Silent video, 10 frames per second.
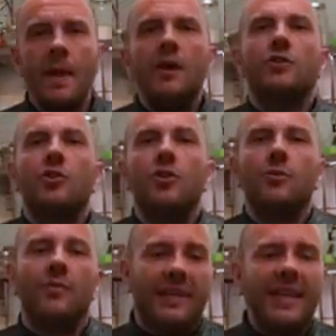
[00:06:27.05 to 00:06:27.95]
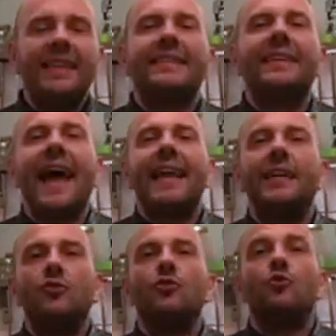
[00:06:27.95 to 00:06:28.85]
So he
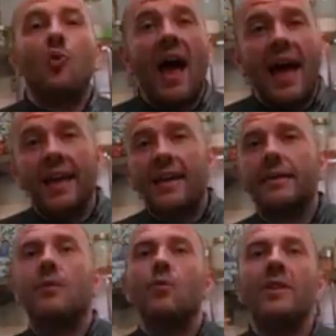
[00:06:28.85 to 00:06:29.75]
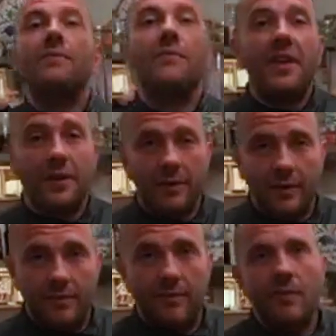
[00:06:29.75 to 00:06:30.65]
decided to try with
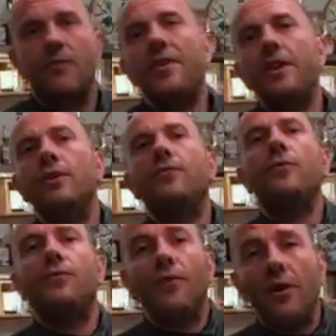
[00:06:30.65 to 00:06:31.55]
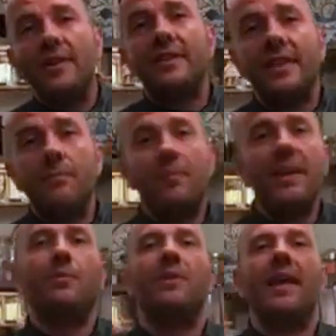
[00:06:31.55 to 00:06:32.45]
veal. Veal for Florentine
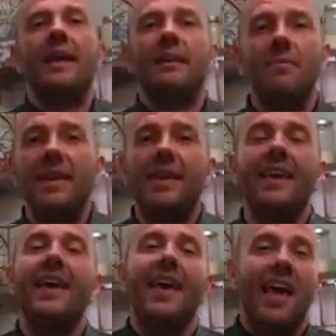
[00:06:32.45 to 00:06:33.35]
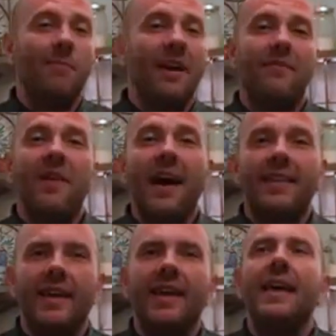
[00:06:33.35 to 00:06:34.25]
people like me and my
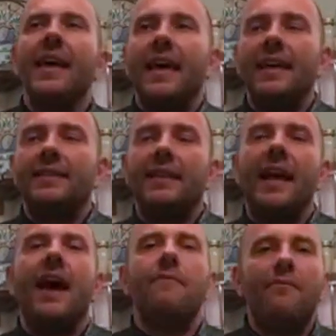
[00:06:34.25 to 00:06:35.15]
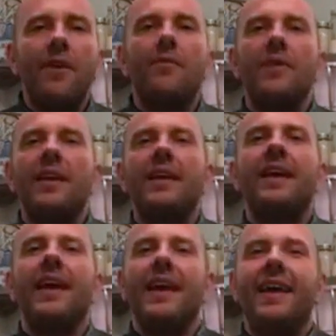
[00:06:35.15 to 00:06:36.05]
father is a very
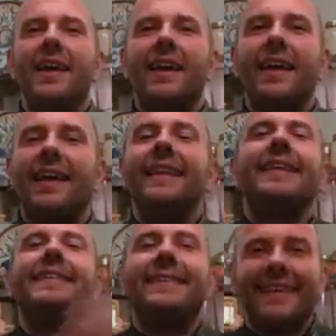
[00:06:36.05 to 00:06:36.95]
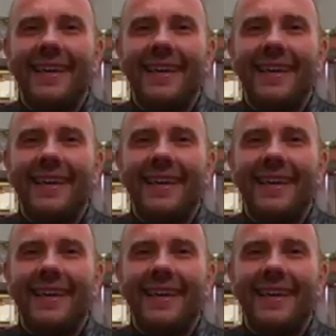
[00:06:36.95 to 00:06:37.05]
elite